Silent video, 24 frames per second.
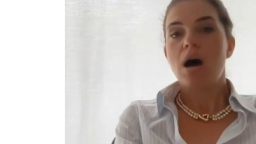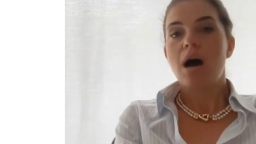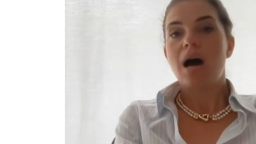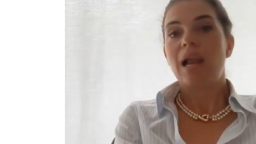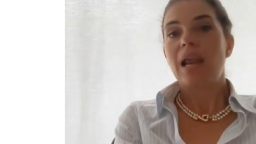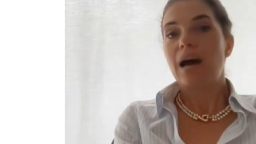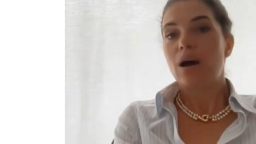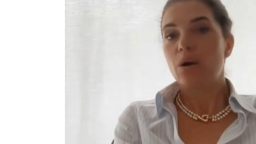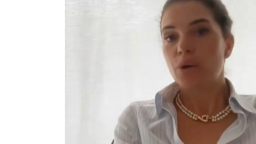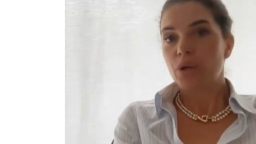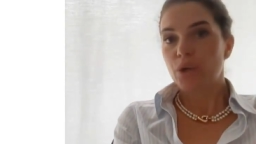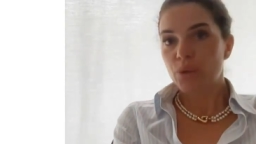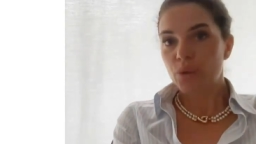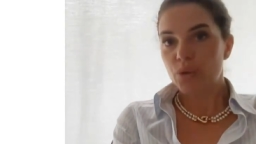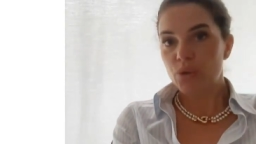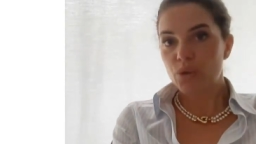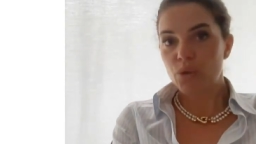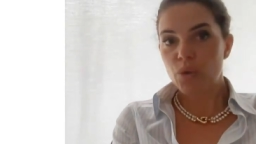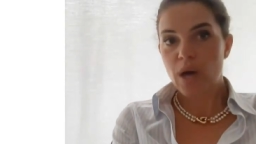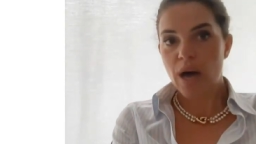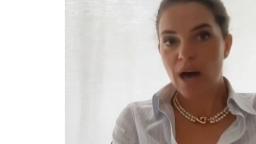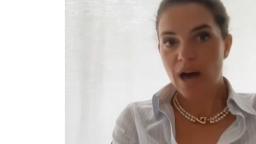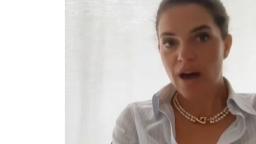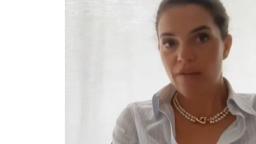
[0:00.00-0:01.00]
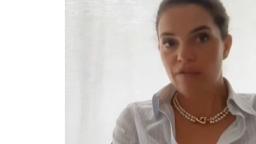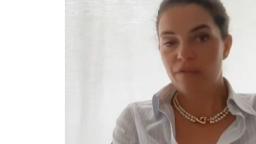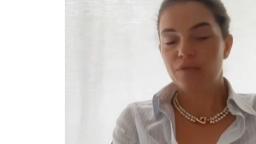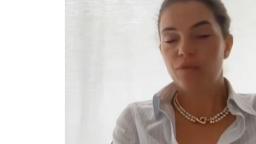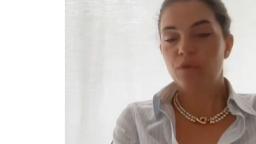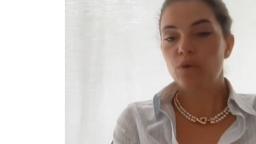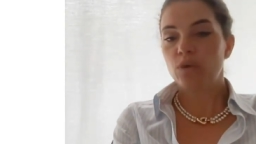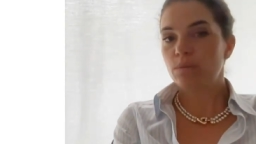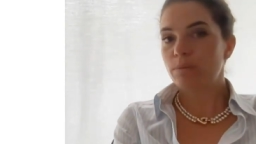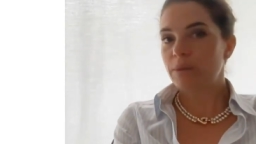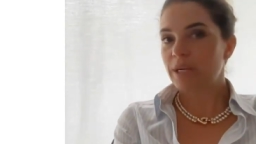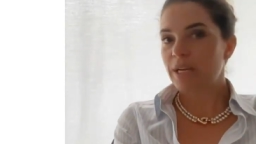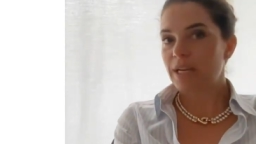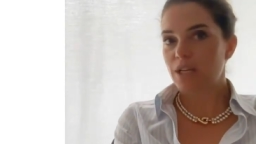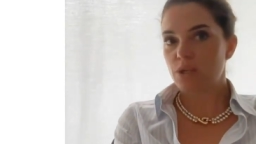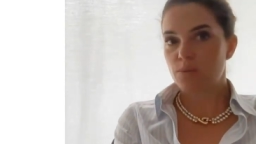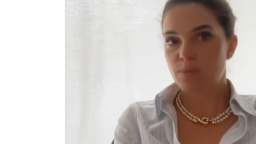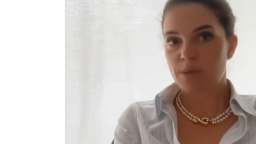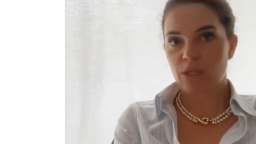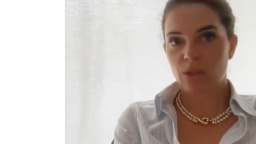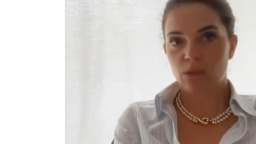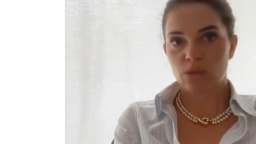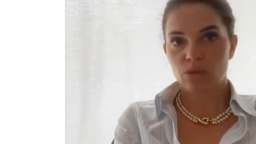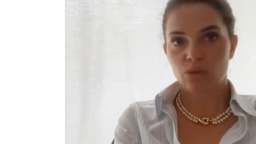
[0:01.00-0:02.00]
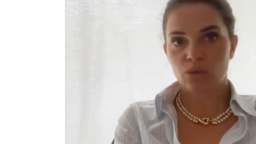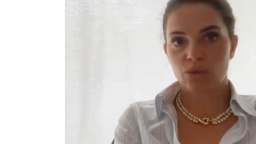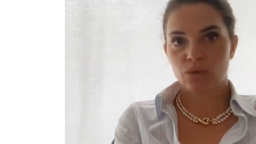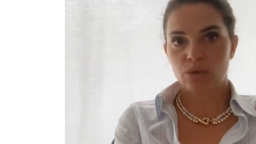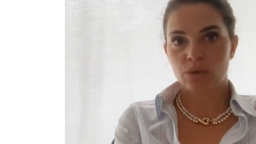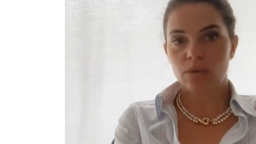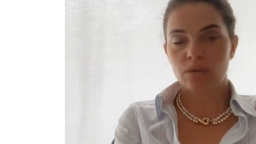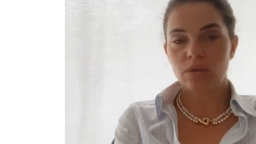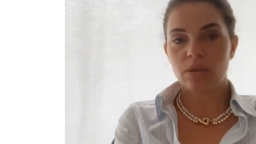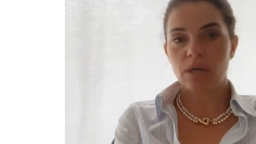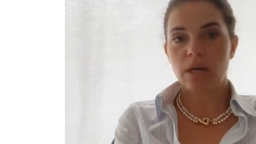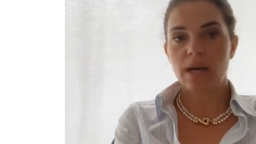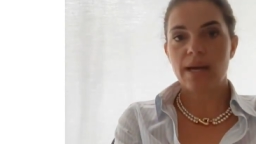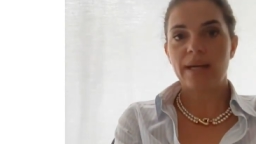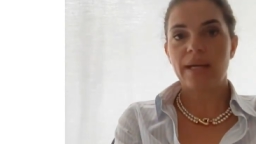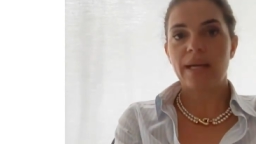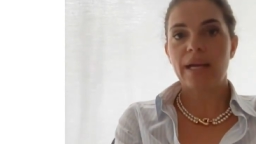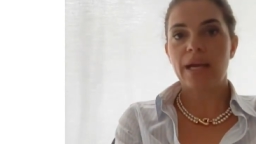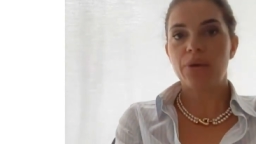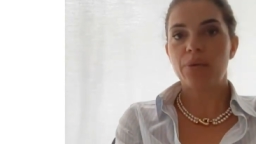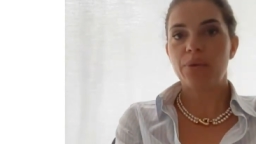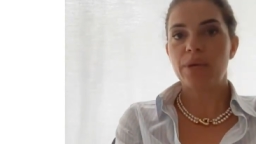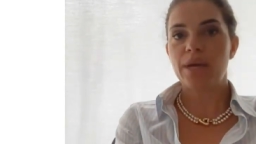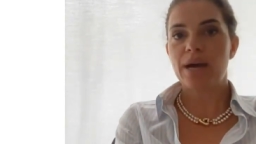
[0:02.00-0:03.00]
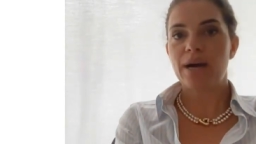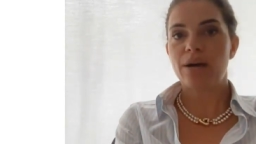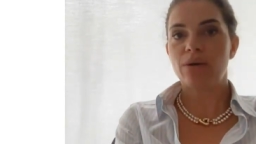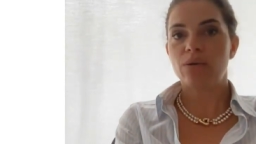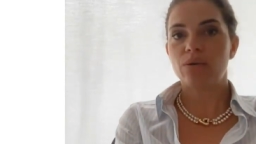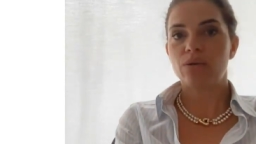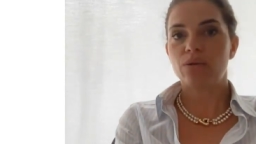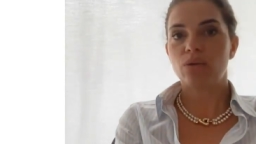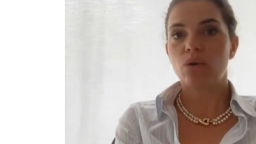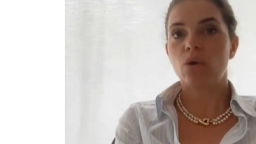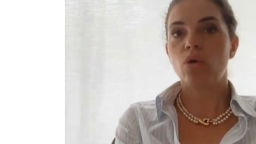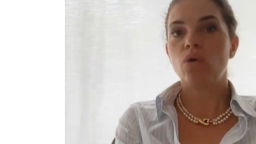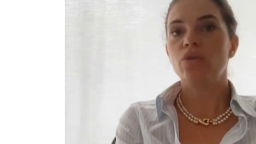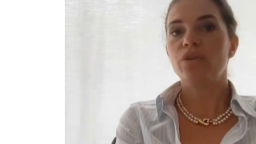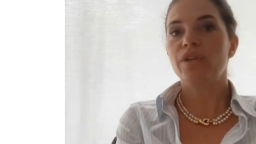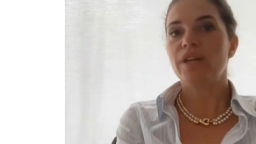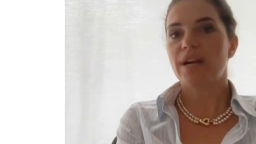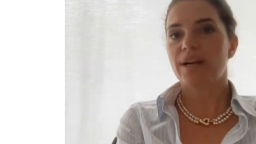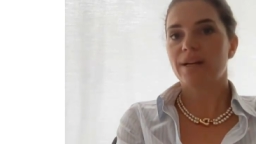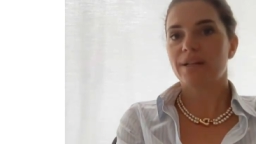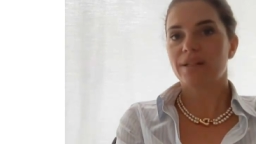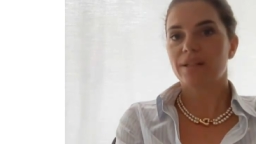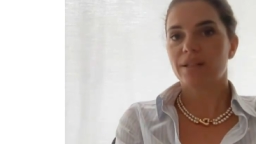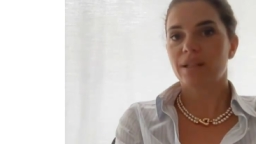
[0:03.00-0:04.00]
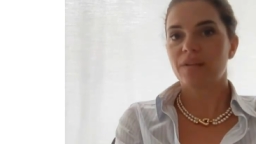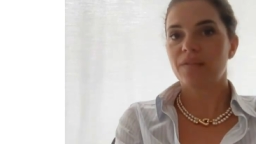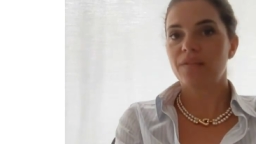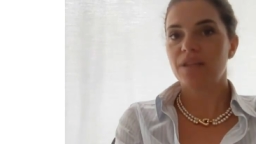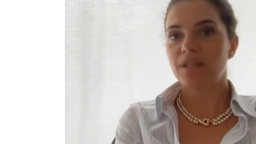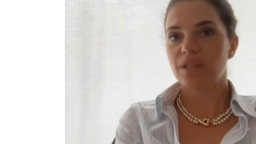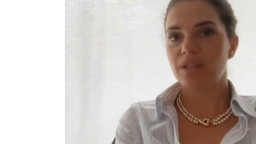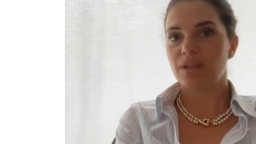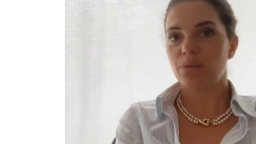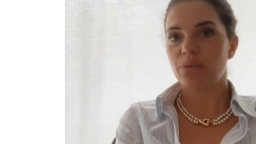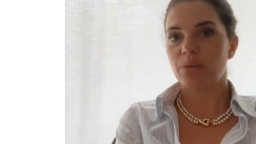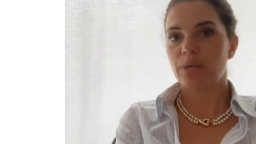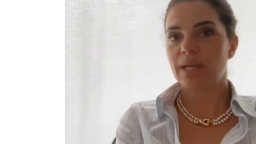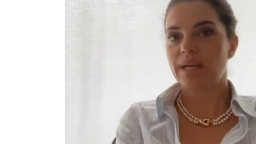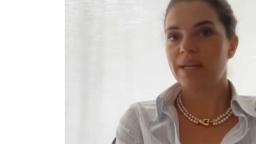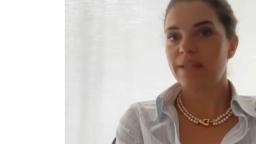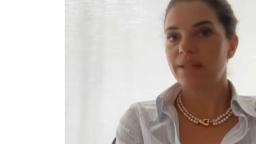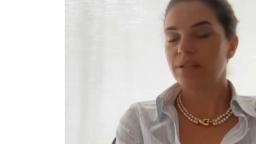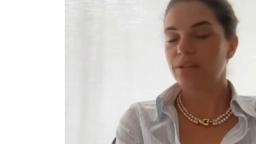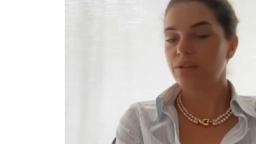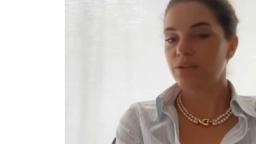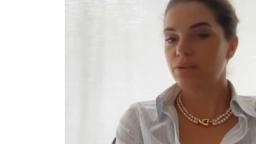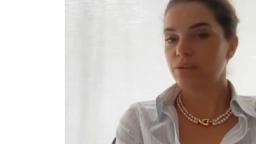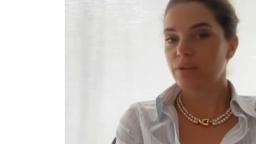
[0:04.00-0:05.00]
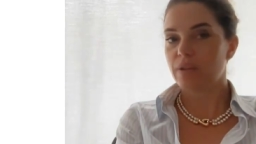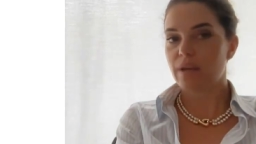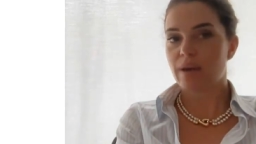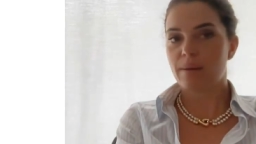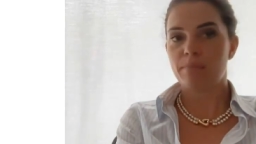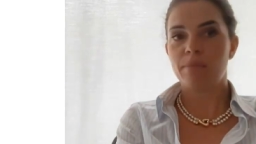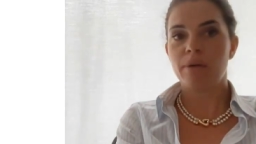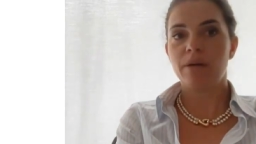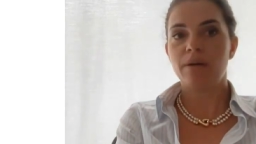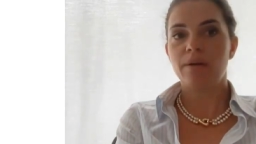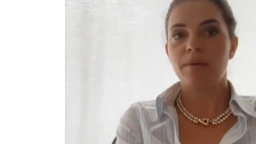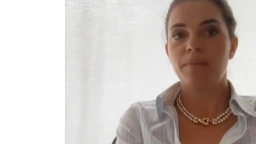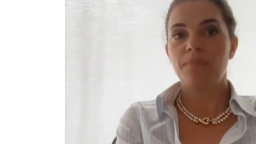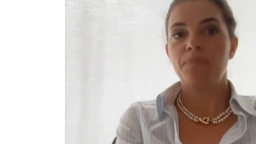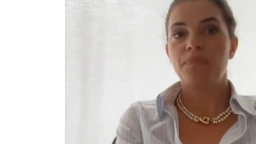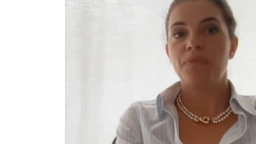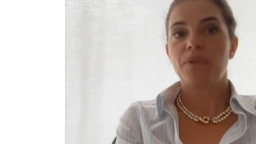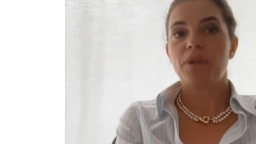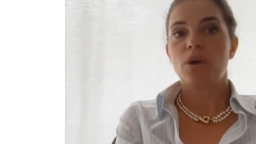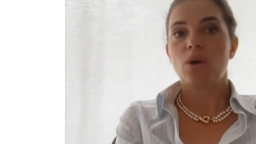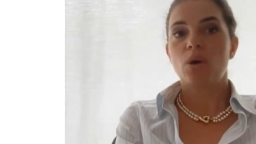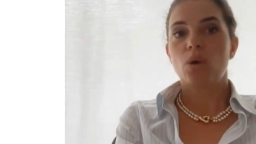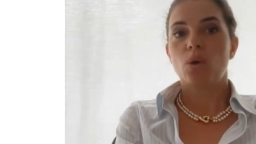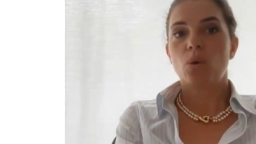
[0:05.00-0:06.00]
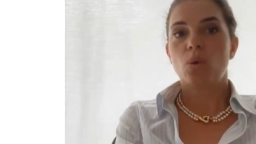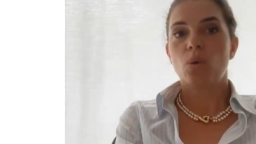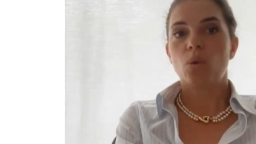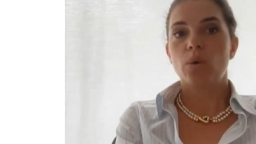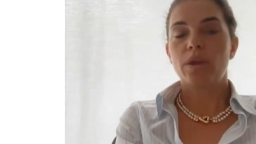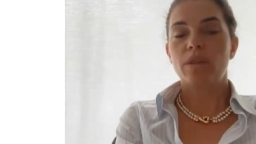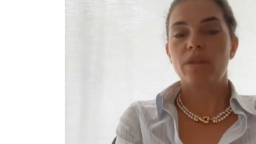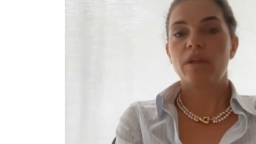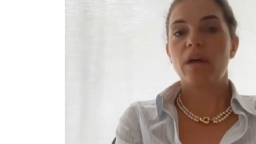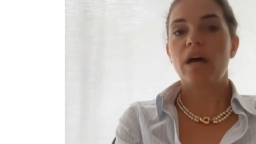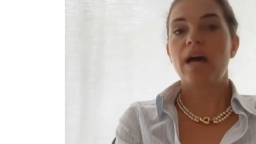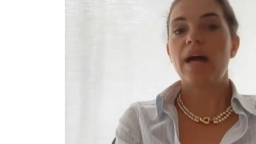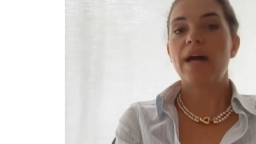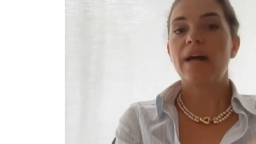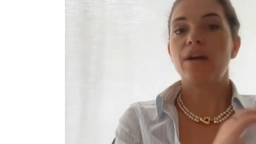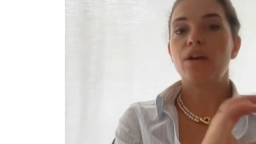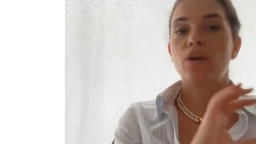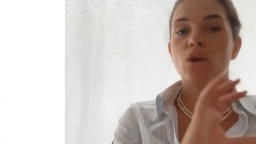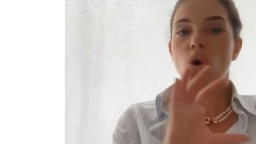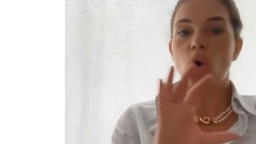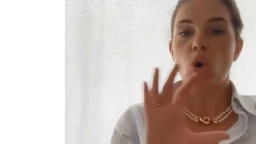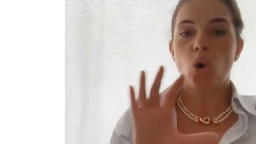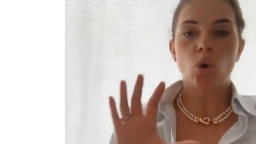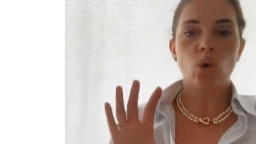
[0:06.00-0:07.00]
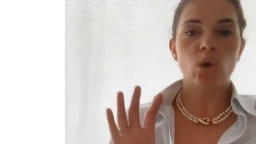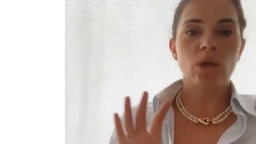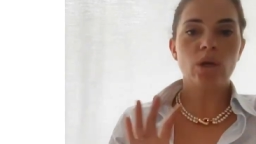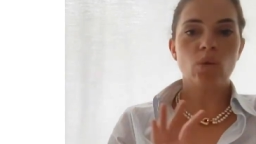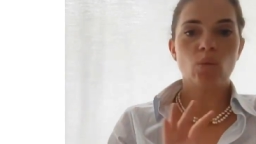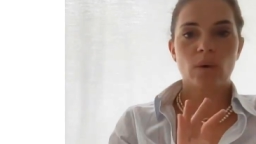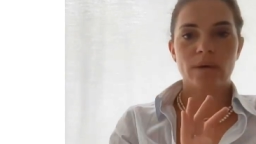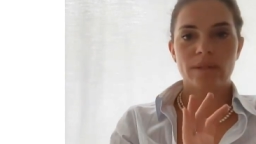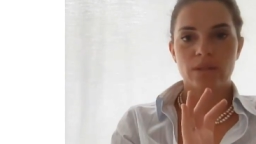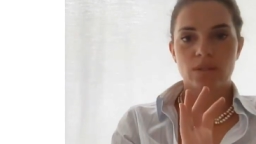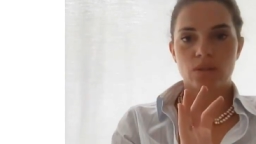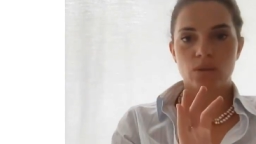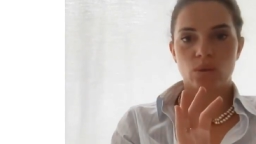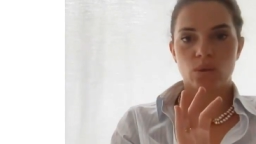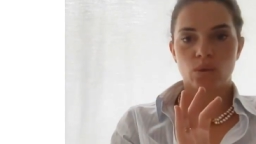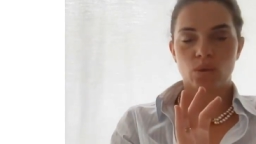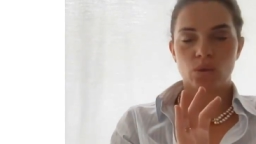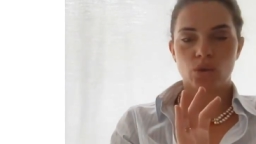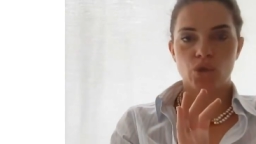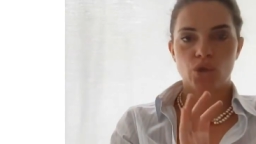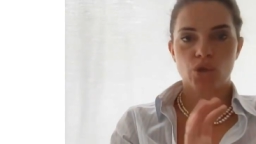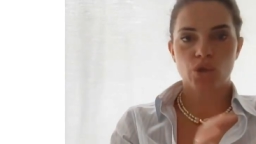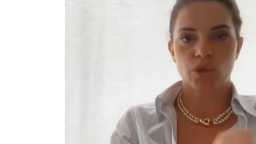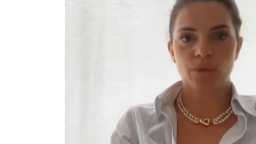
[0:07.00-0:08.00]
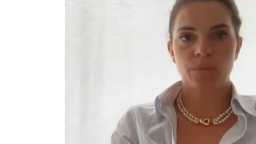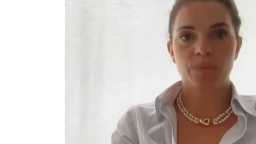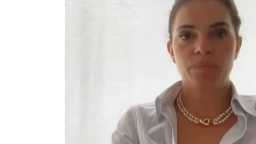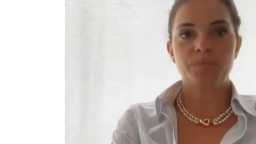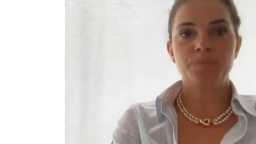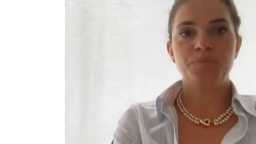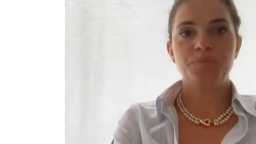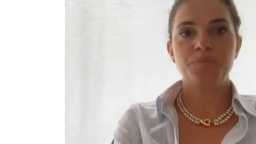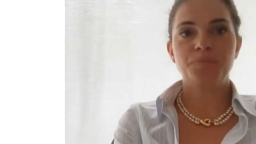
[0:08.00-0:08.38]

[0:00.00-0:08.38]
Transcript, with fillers: allow you to have full management control and carry out all the activity related to them with an all-in-one solution.